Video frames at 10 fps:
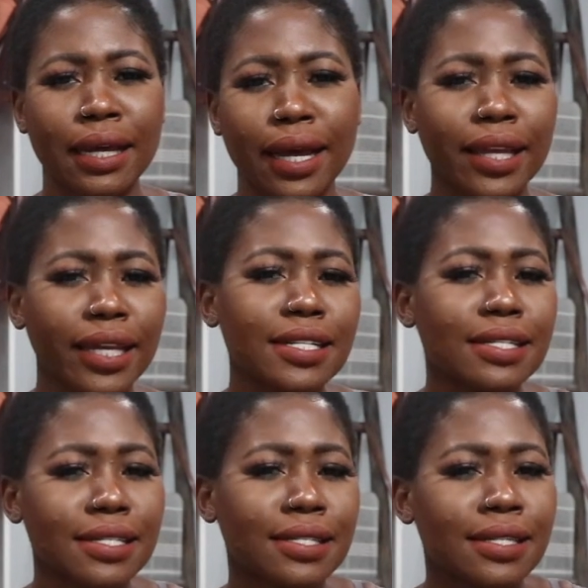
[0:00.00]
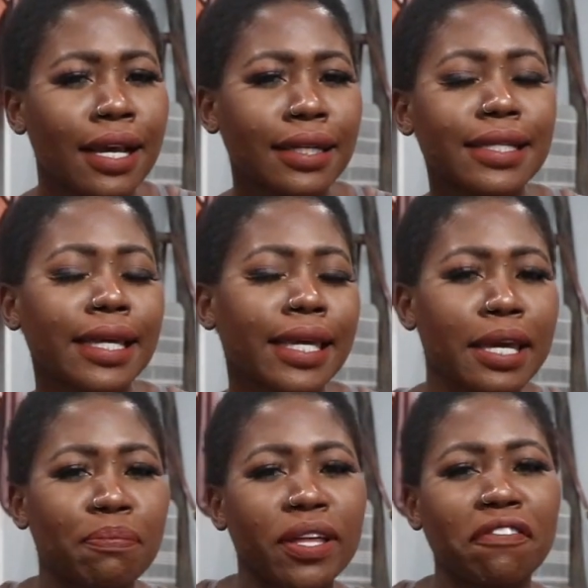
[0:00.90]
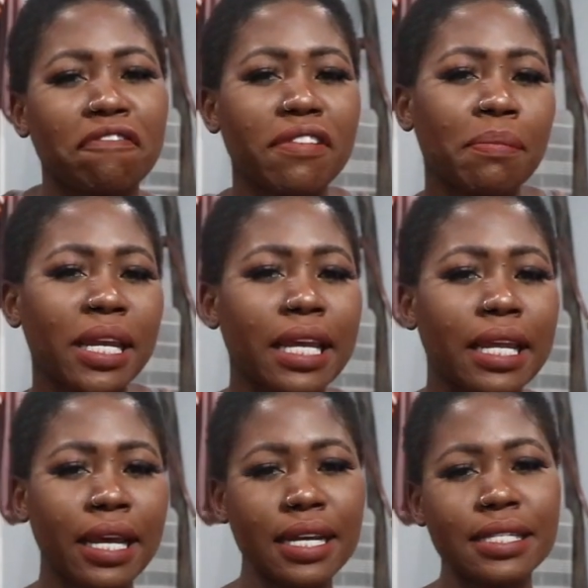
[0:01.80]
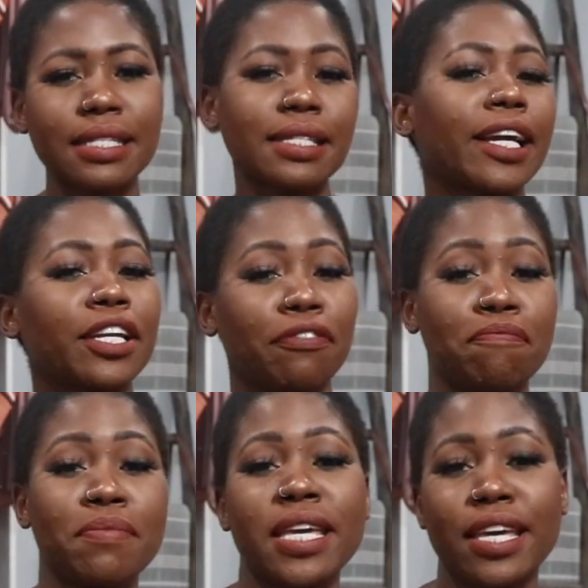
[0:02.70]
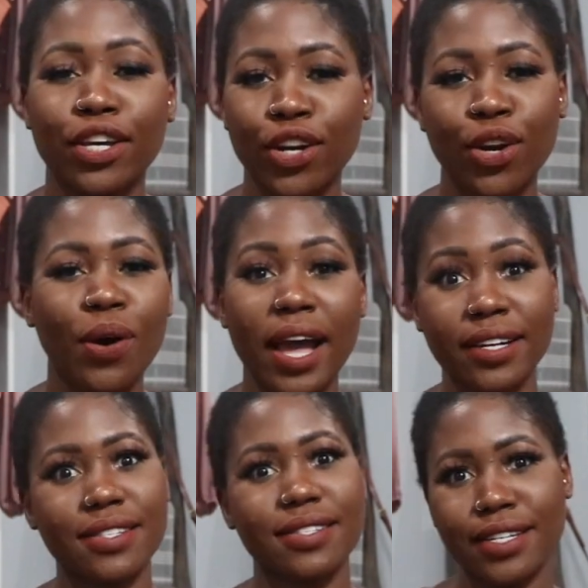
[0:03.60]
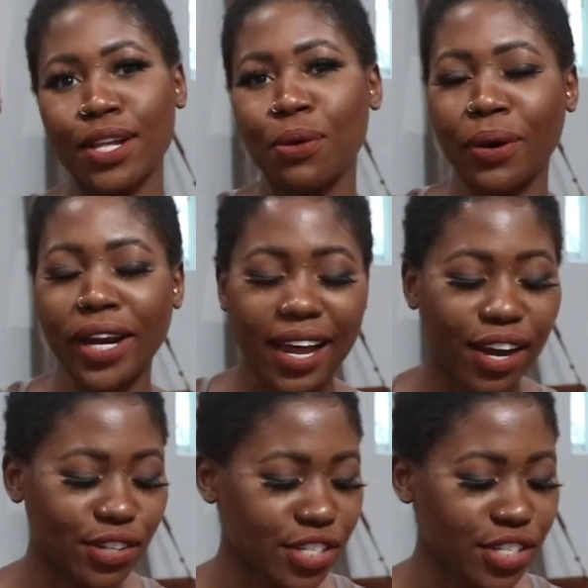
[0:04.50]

I like to keep that feminine side of me, you know, and still work out.